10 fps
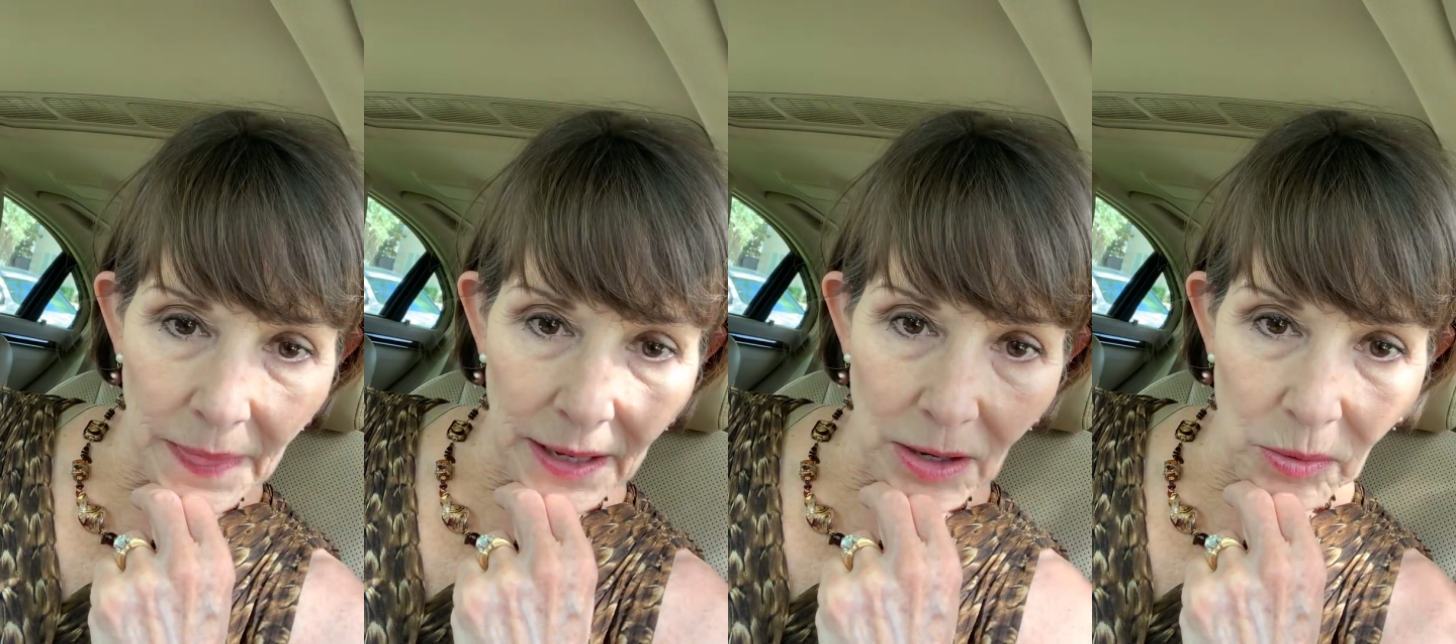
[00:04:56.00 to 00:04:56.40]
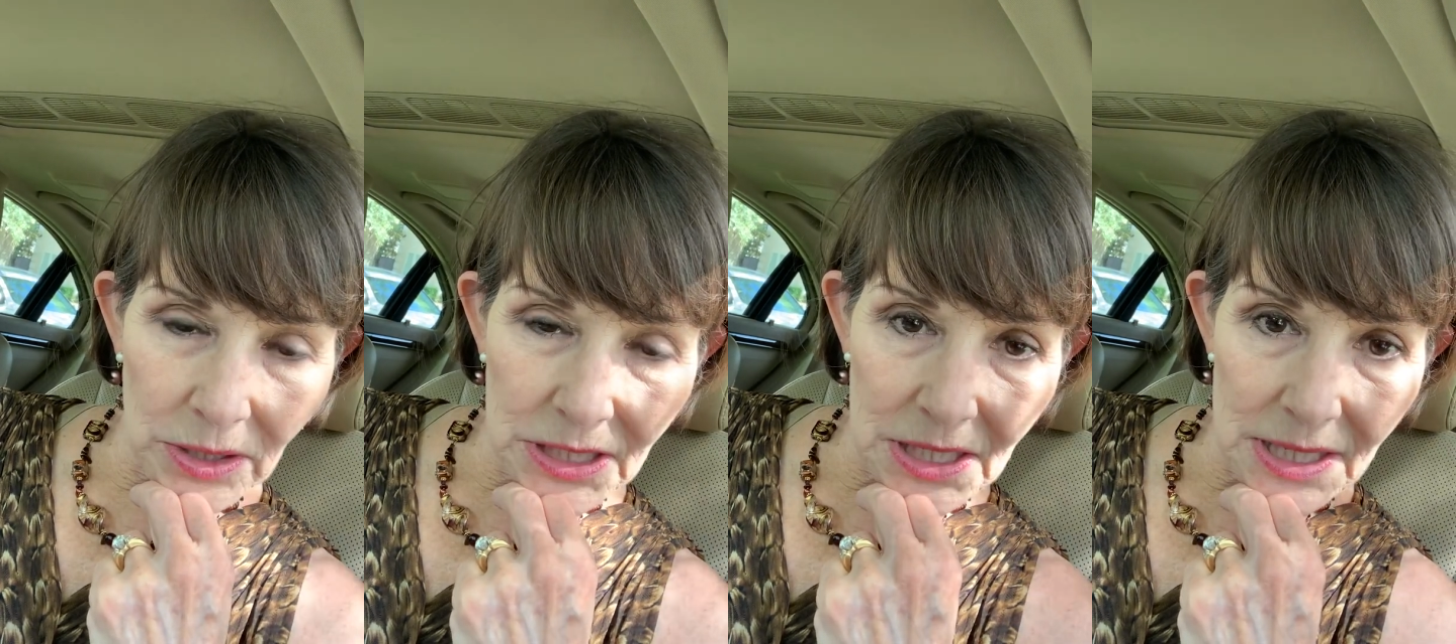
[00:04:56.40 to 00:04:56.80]
going
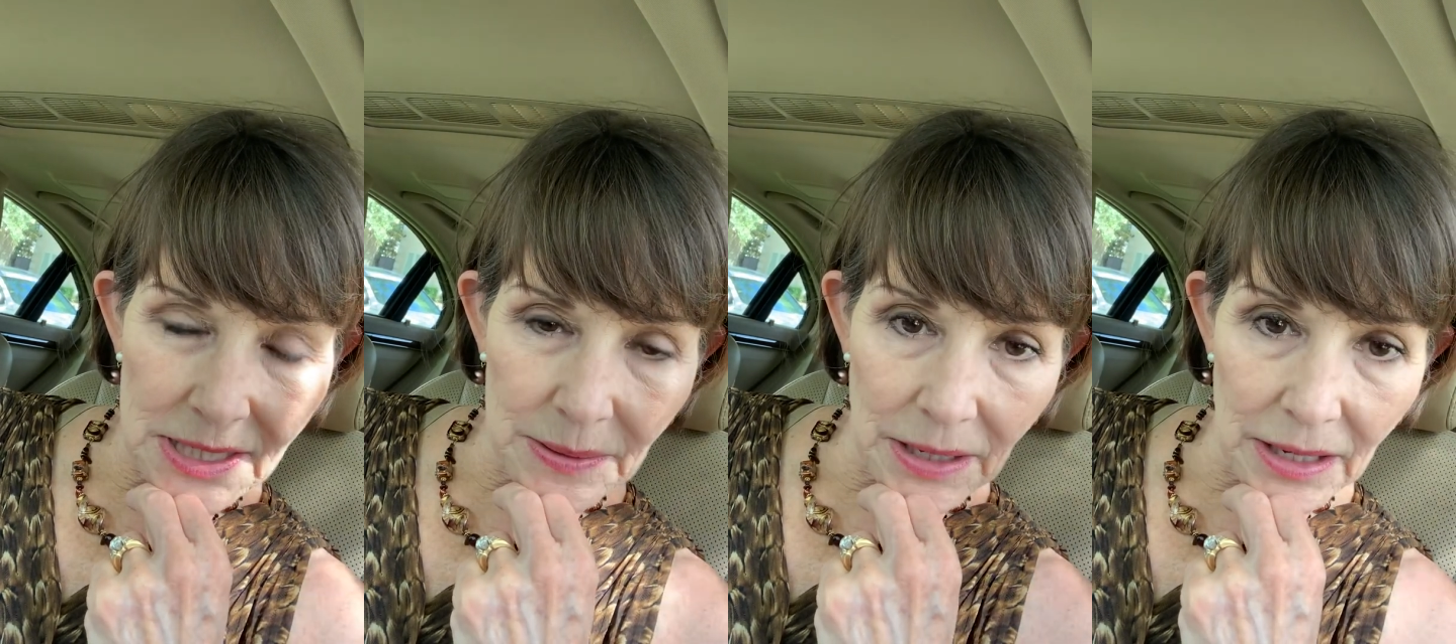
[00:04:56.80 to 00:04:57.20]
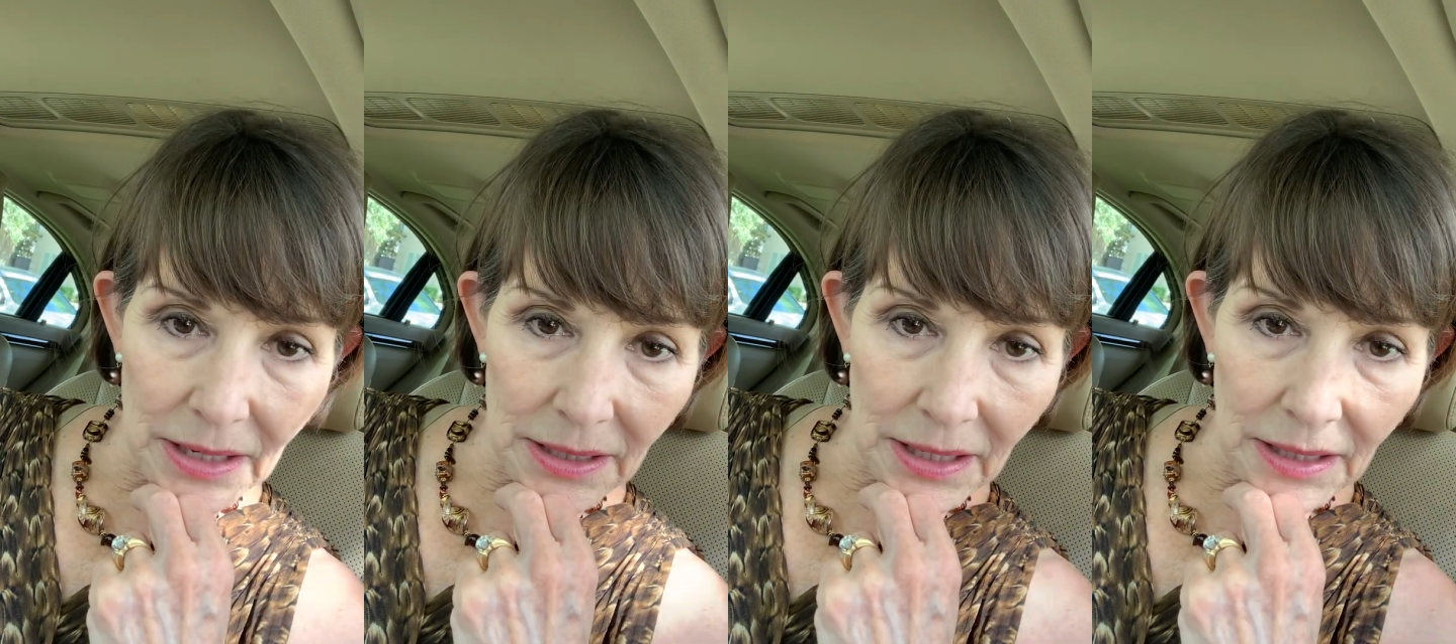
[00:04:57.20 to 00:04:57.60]
into this
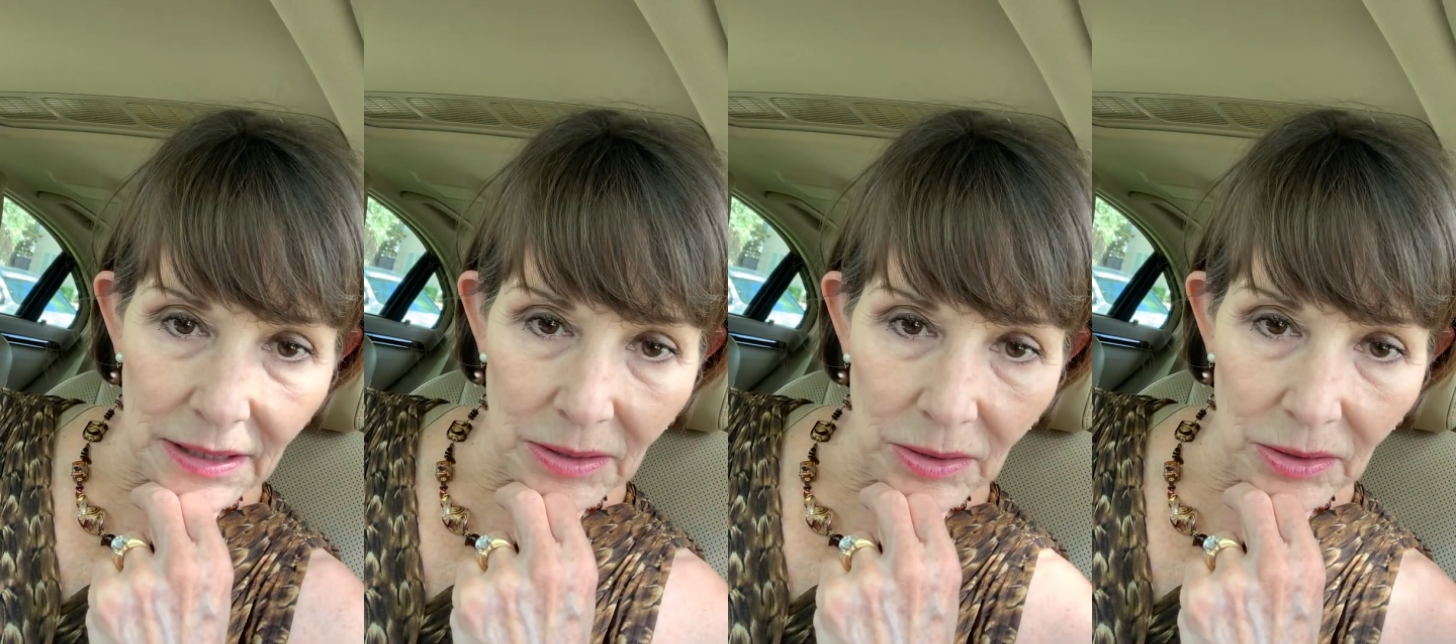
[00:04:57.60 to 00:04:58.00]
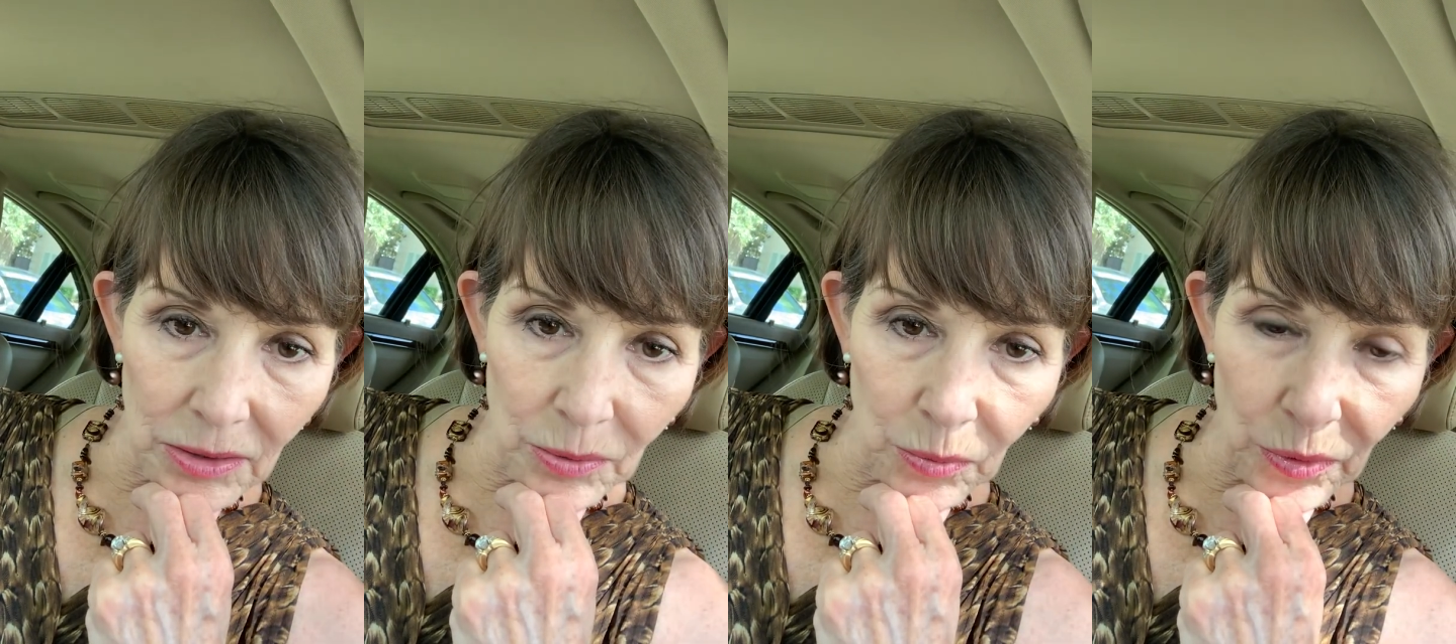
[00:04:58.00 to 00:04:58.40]

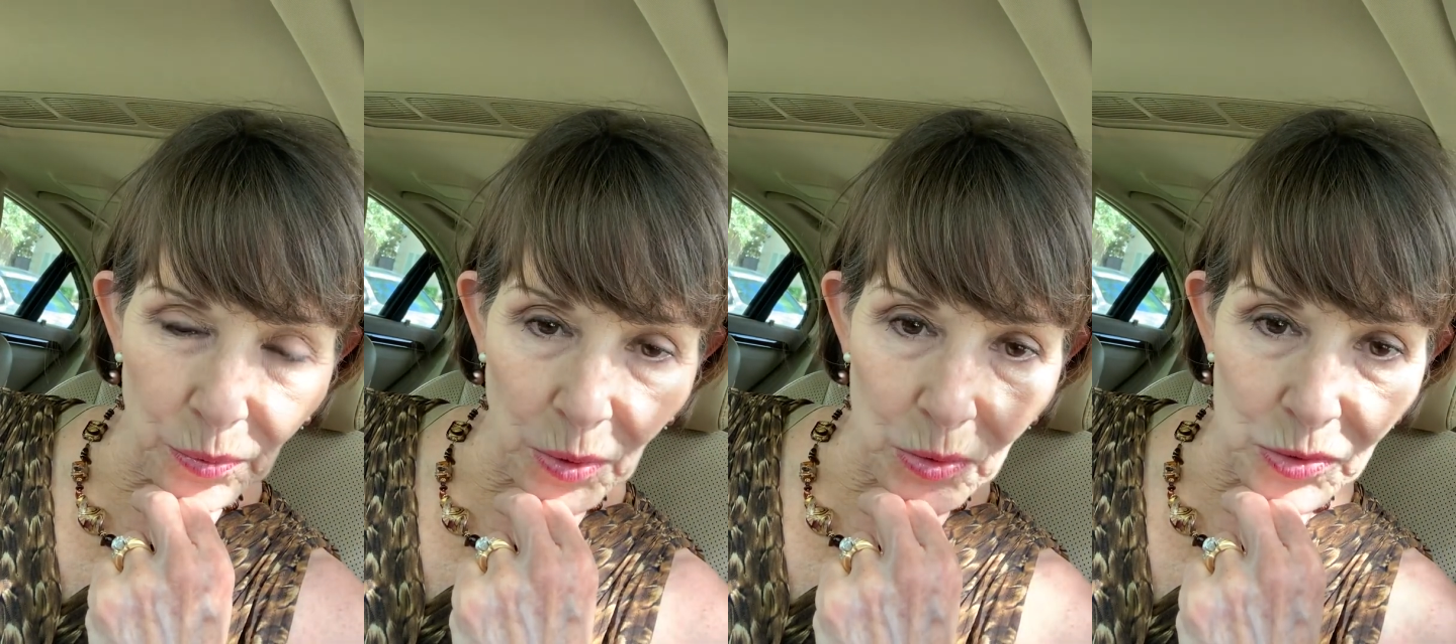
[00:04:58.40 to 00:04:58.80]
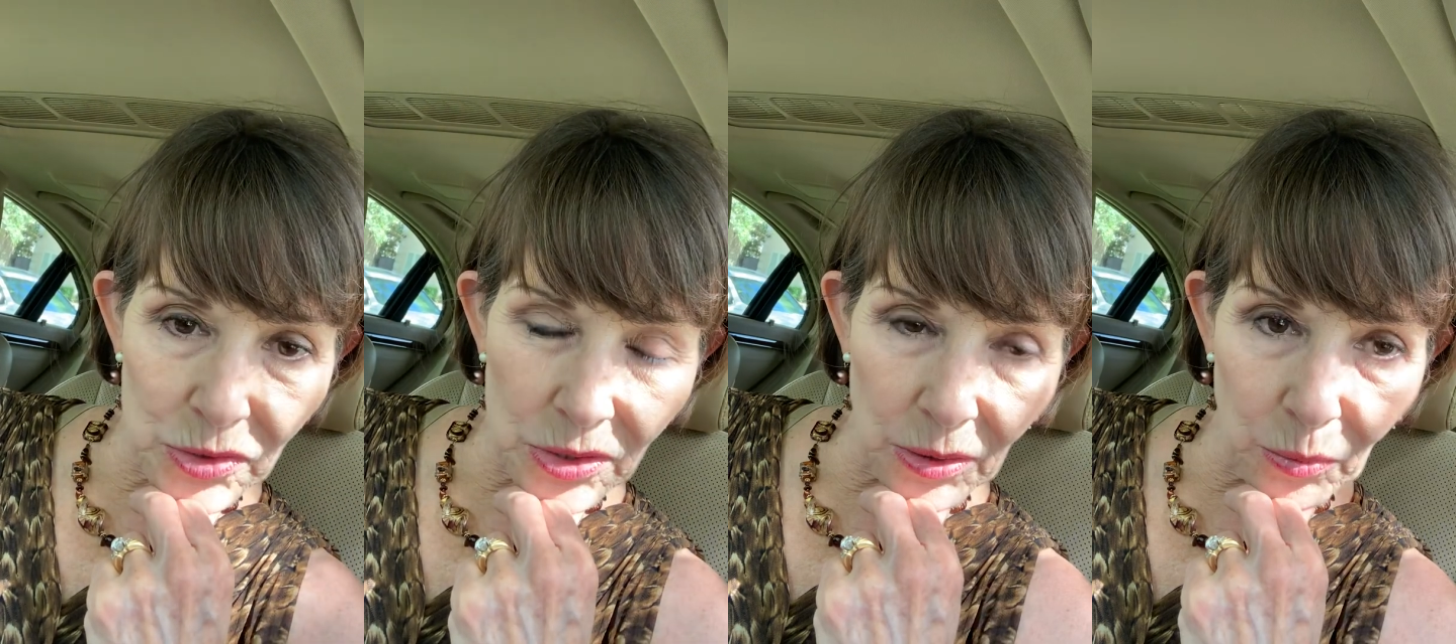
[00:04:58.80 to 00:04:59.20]
with rose